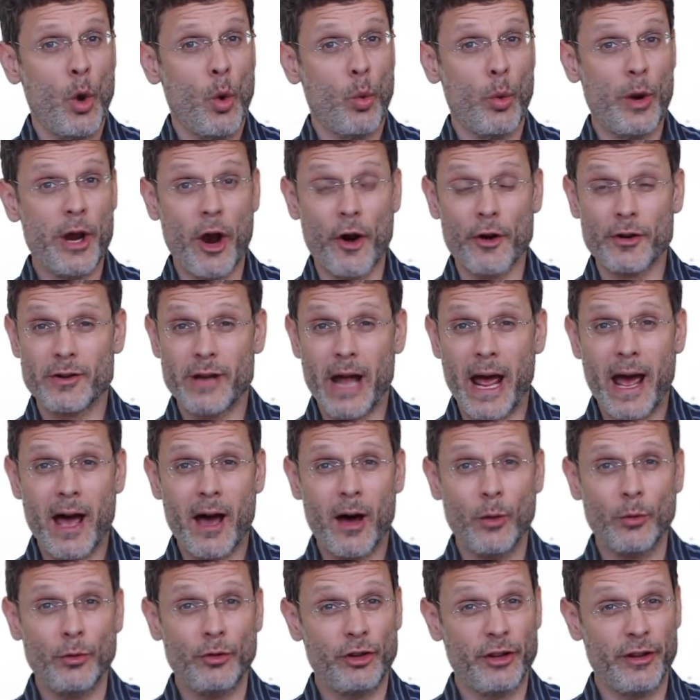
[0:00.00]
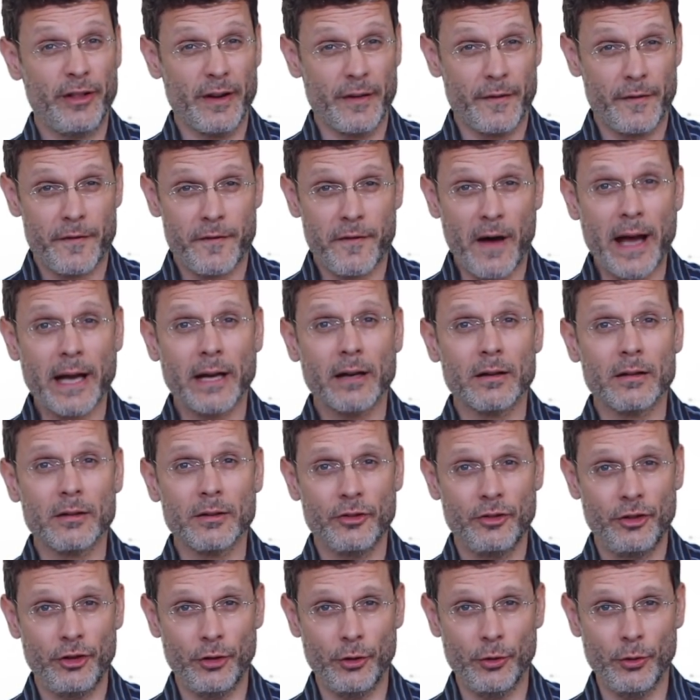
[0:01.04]
We are down to the final
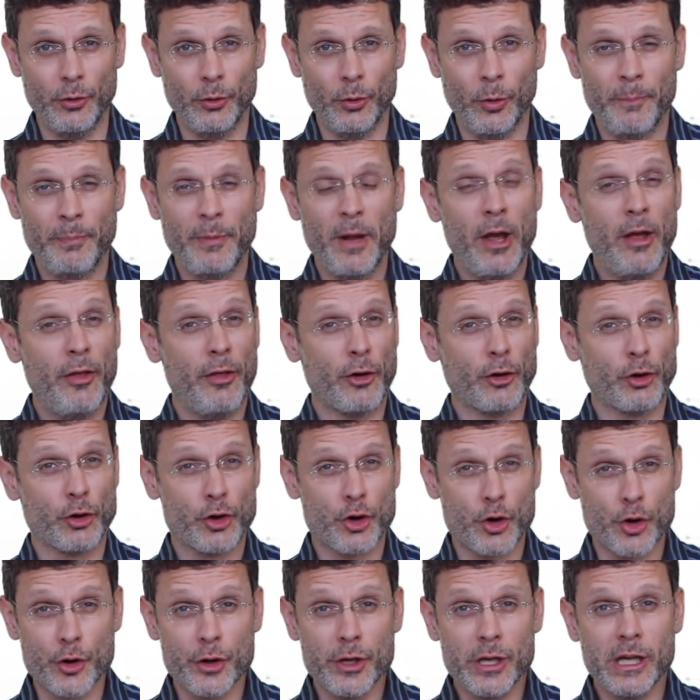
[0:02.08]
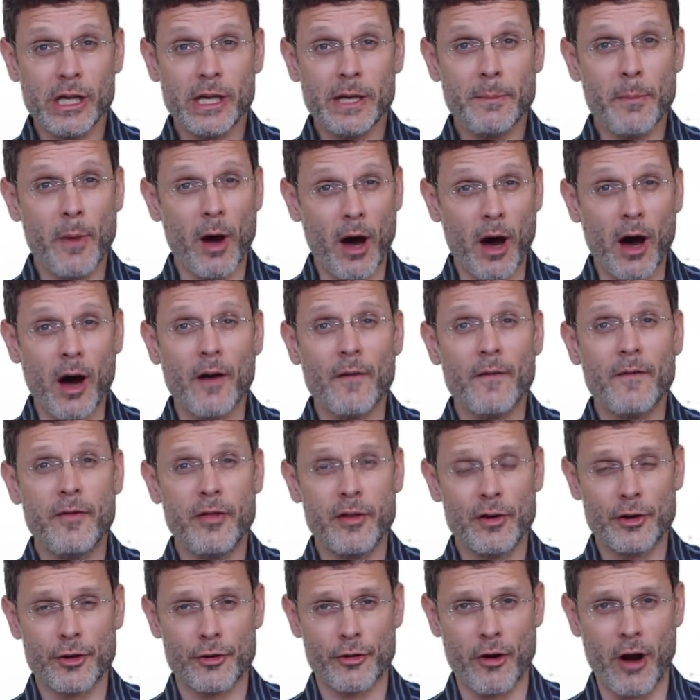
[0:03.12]
two, the cream of
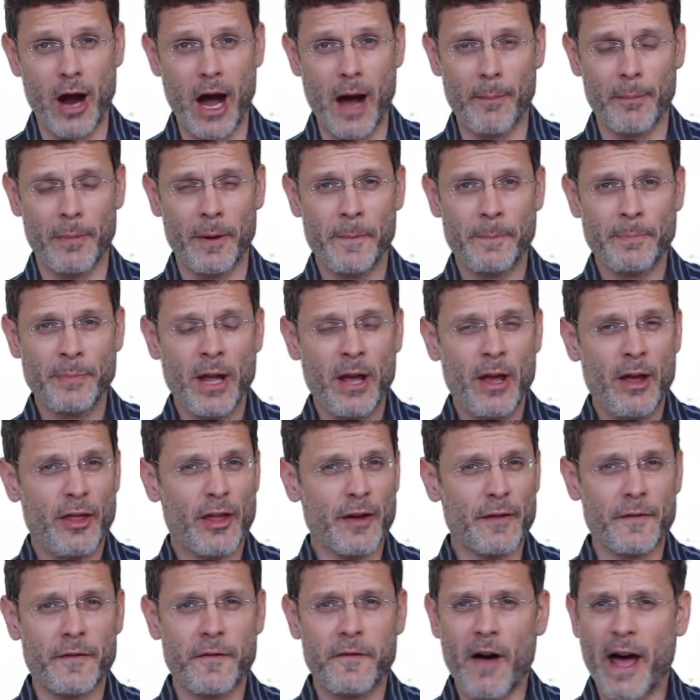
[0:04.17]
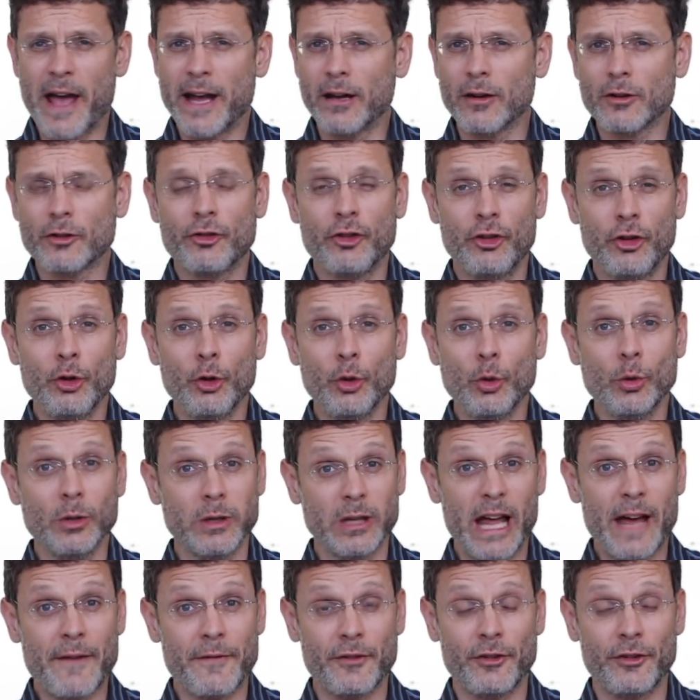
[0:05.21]
the crop. The final two
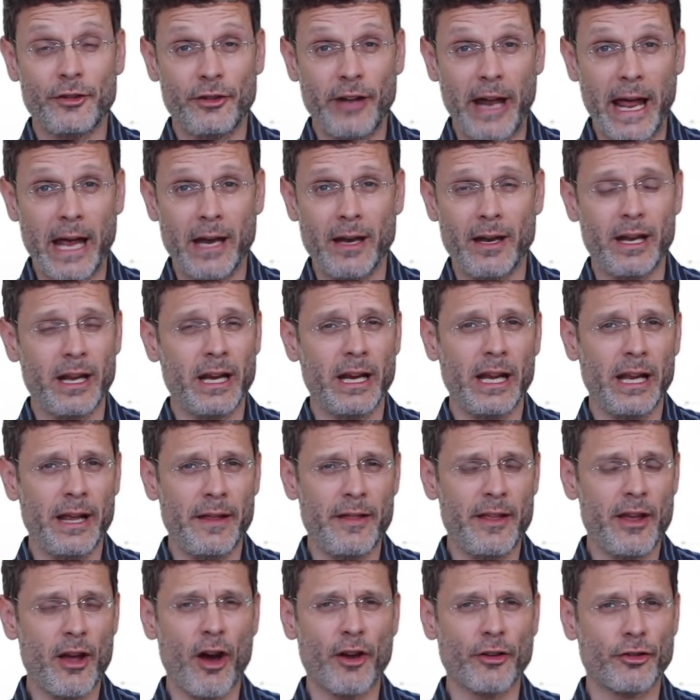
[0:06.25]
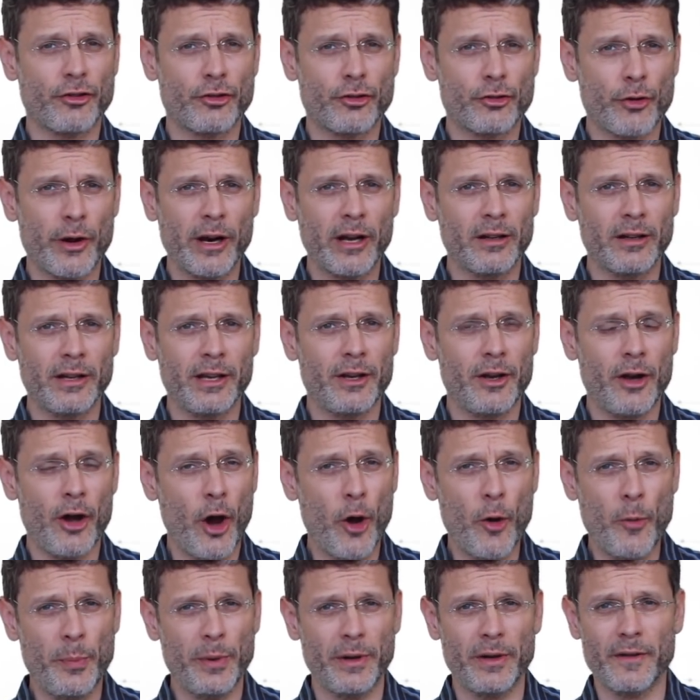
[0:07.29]
left standing in the Australian
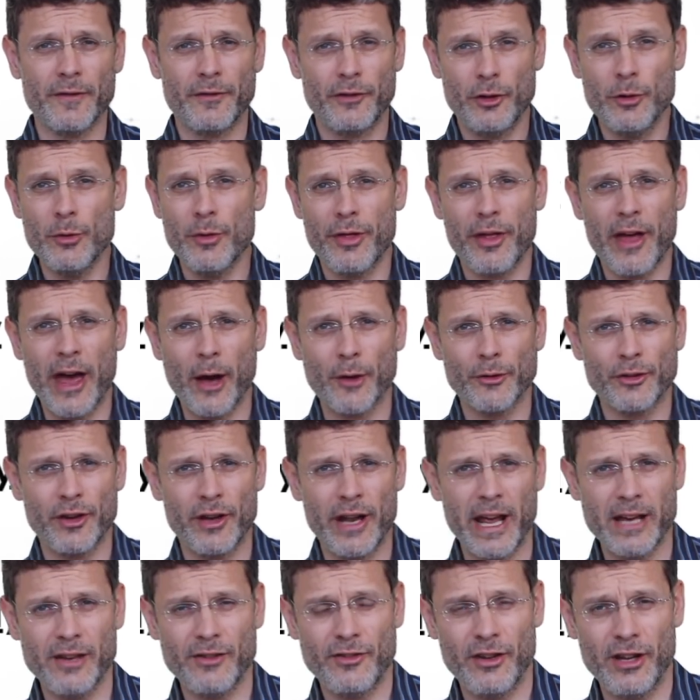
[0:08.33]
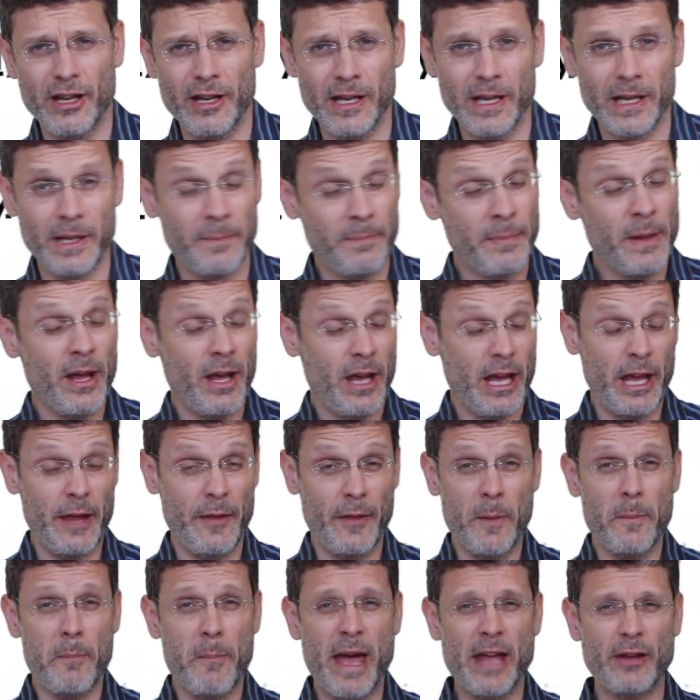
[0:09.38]
Open of 2018
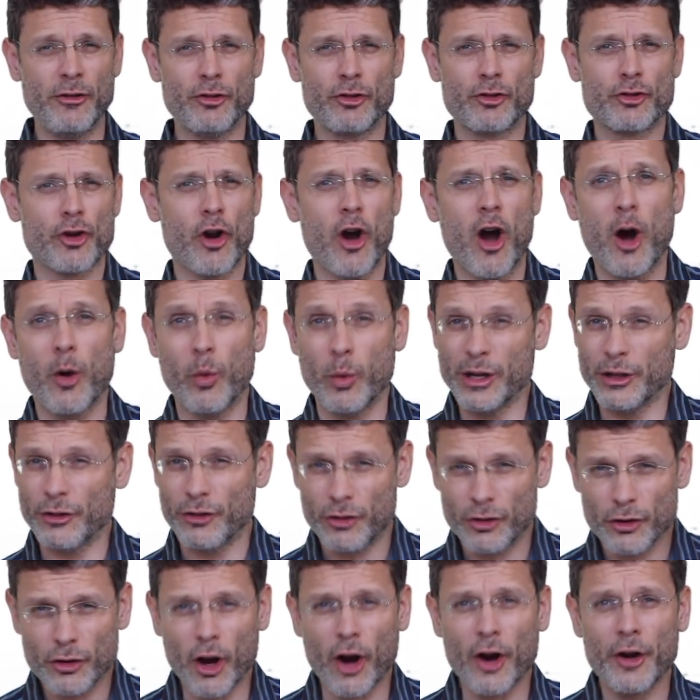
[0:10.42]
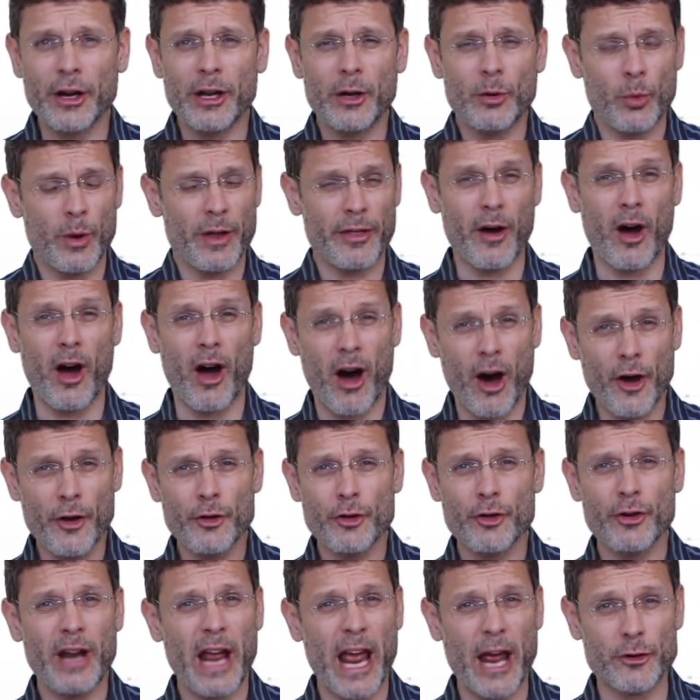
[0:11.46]
in the men's draw. We started with
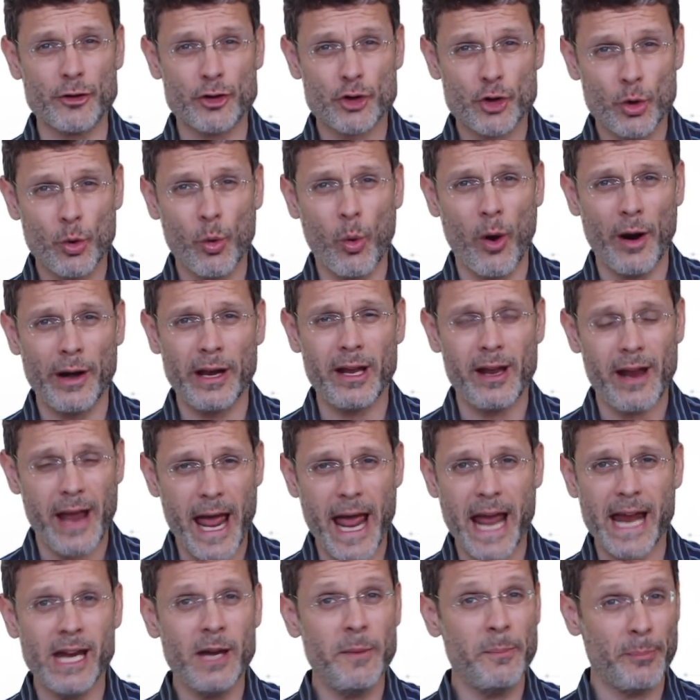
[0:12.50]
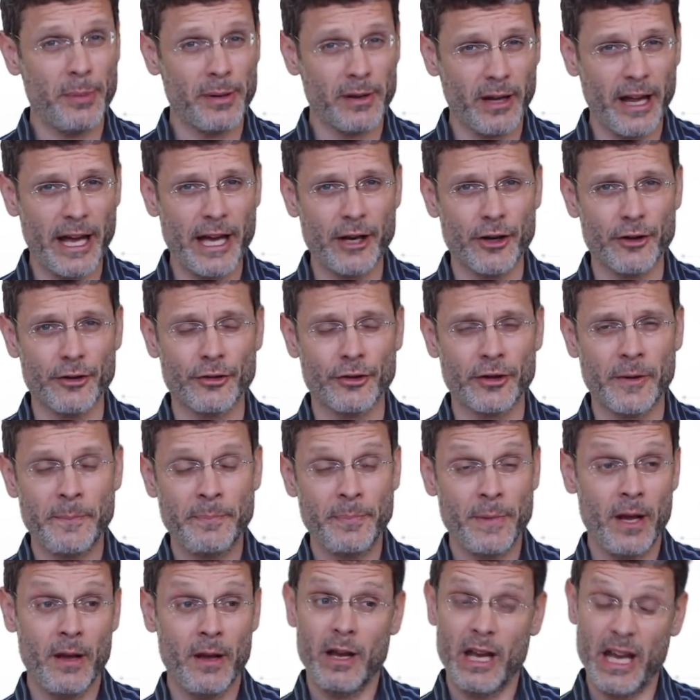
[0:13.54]
128 players.
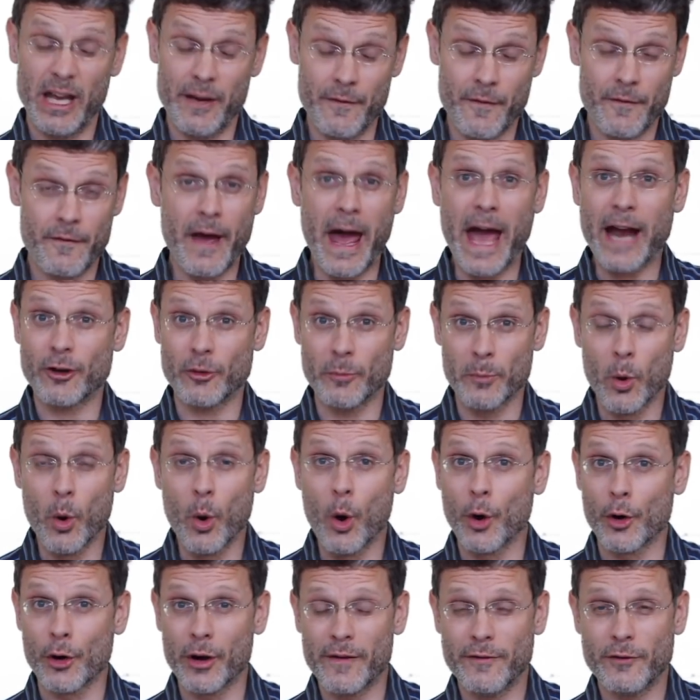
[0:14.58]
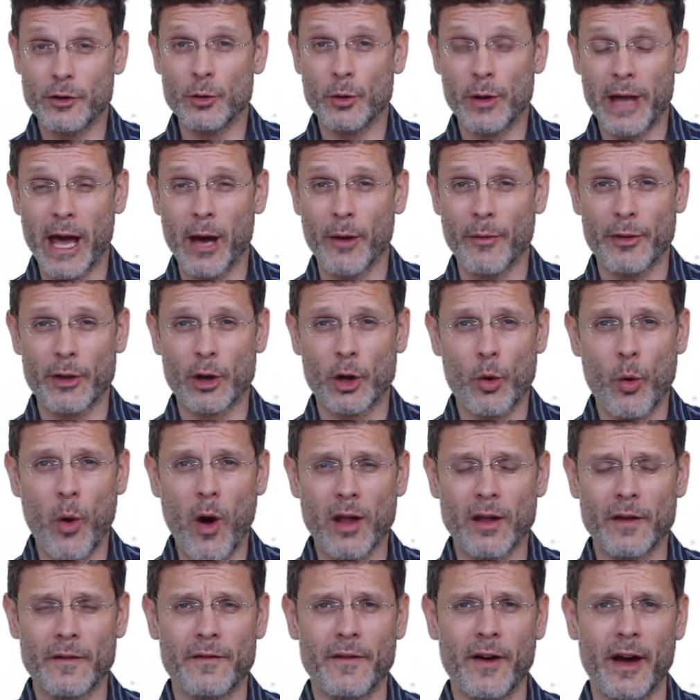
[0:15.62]
In fact, more if you count the
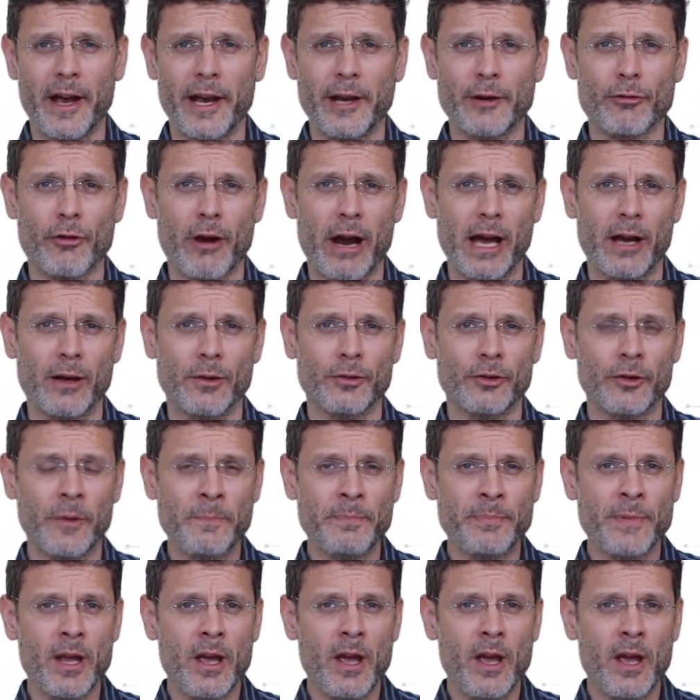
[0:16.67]
qualifying rounds.